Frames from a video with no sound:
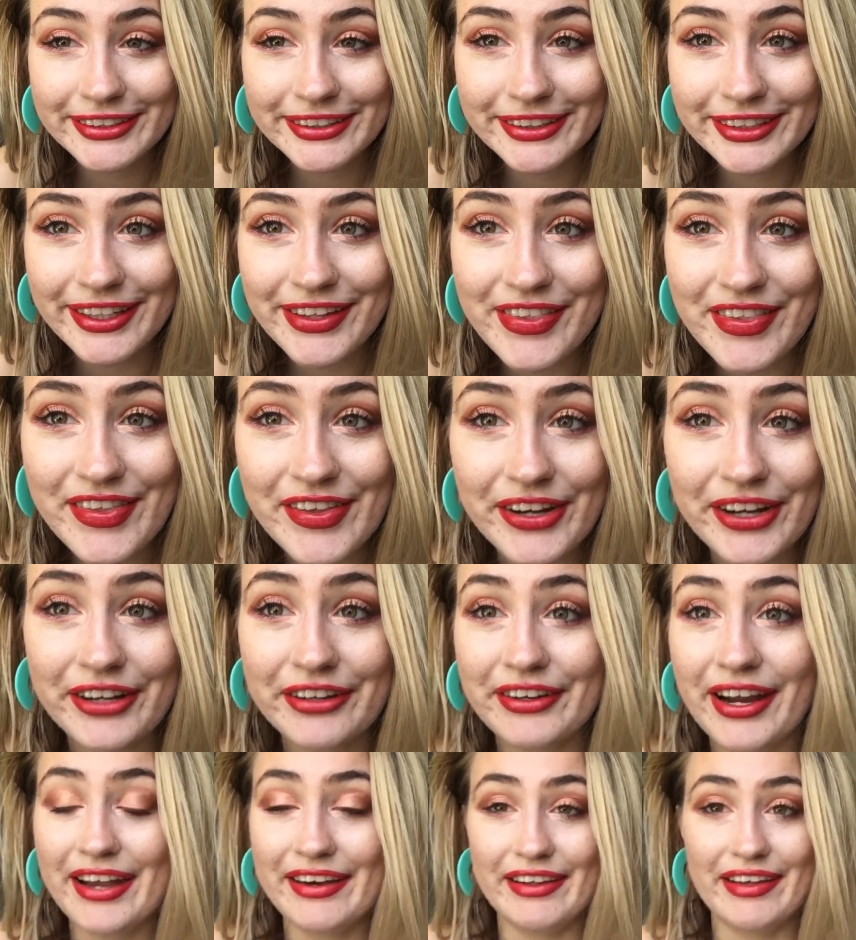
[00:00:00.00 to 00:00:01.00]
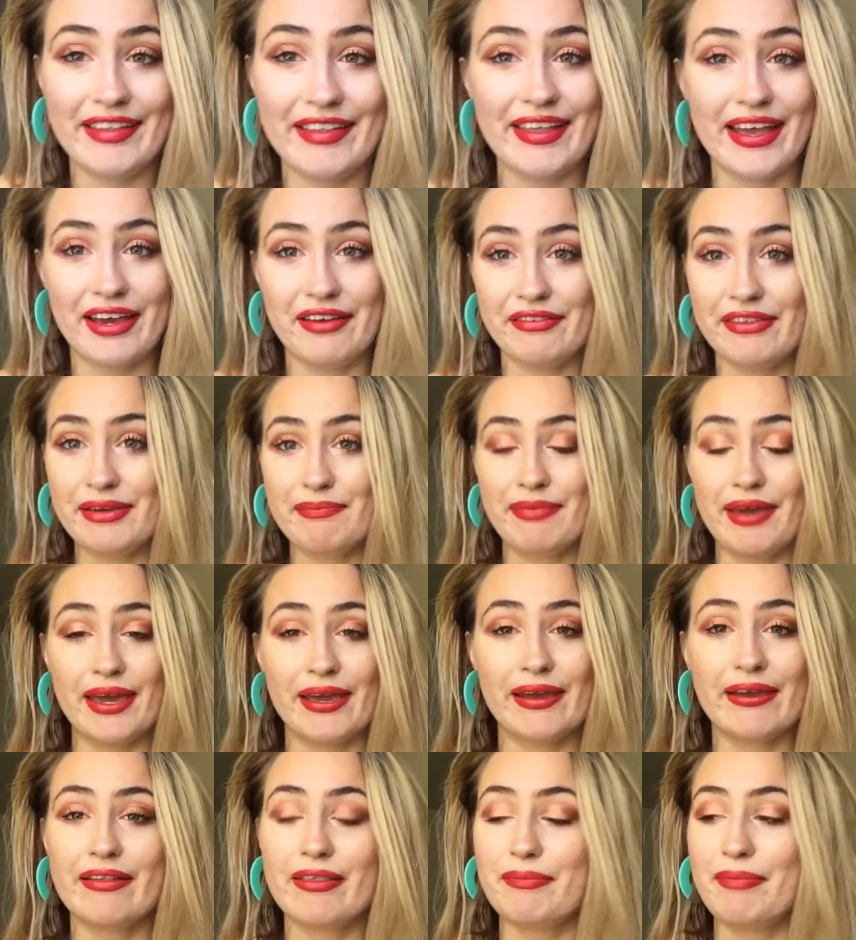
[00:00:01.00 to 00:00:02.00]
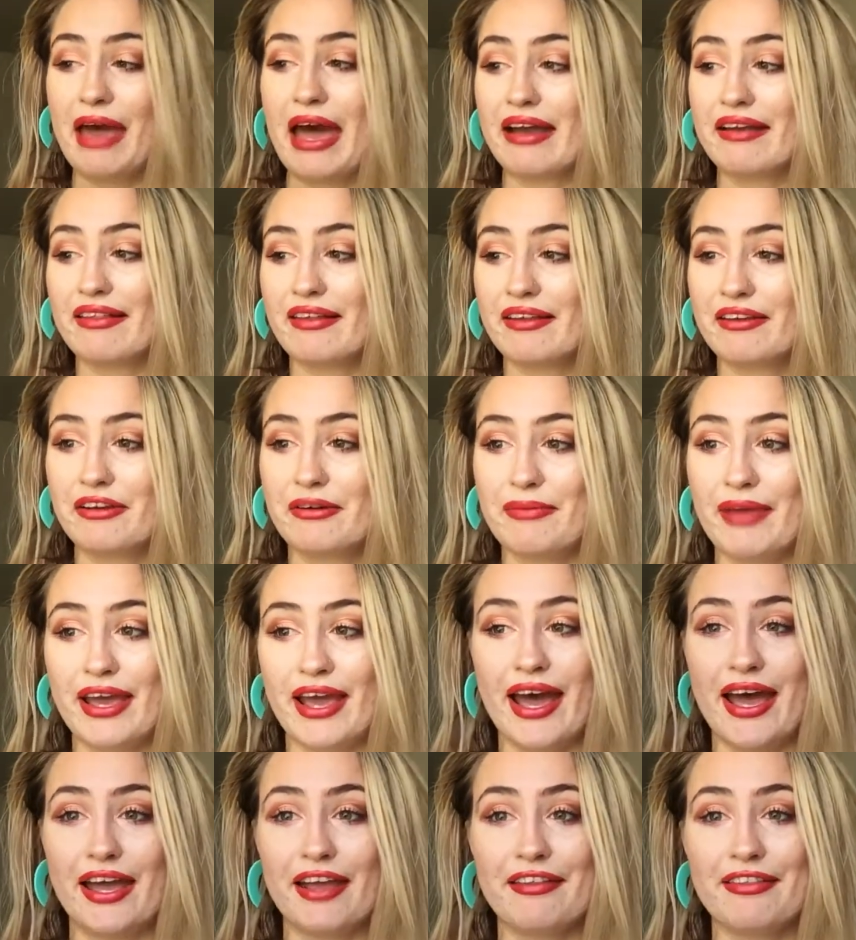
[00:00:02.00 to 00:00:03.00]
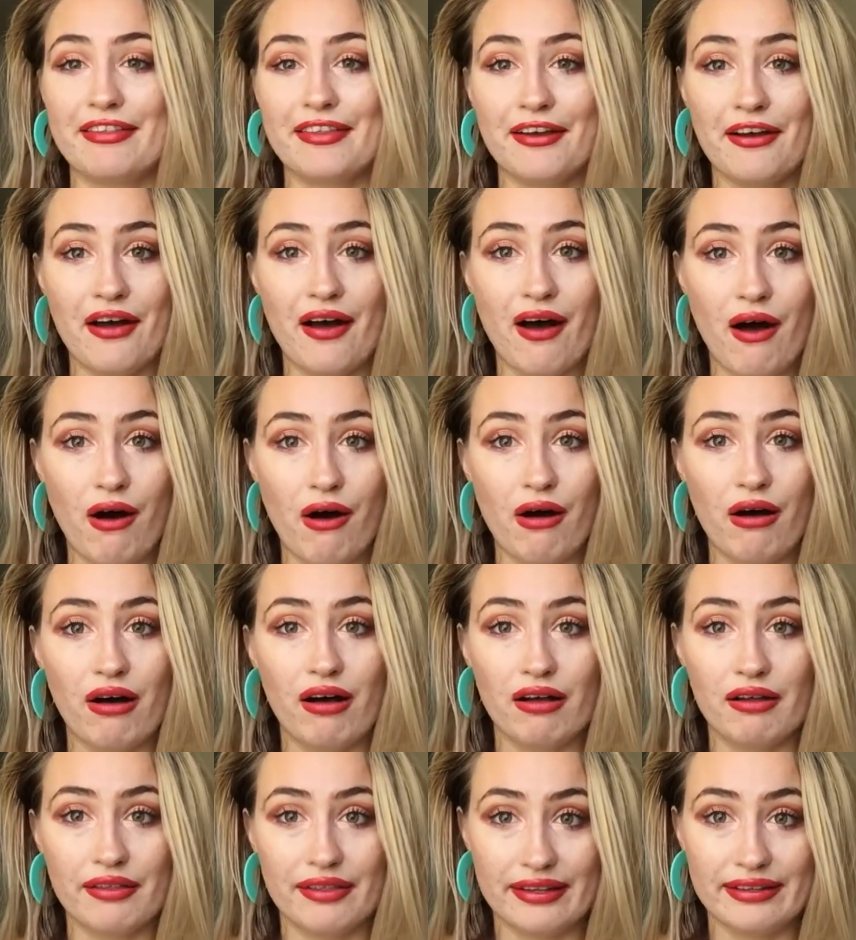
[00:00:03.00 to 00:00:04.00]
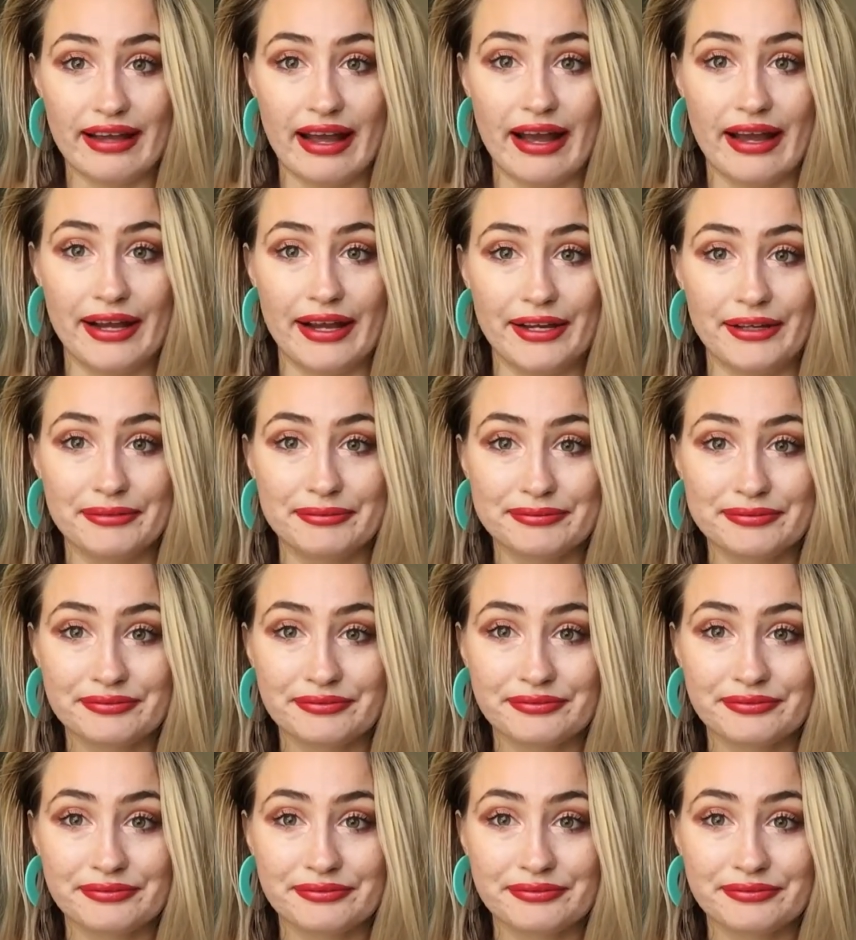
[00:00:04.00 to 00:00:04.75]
It's horrendous. I have the biggest bags under my eyes all the time.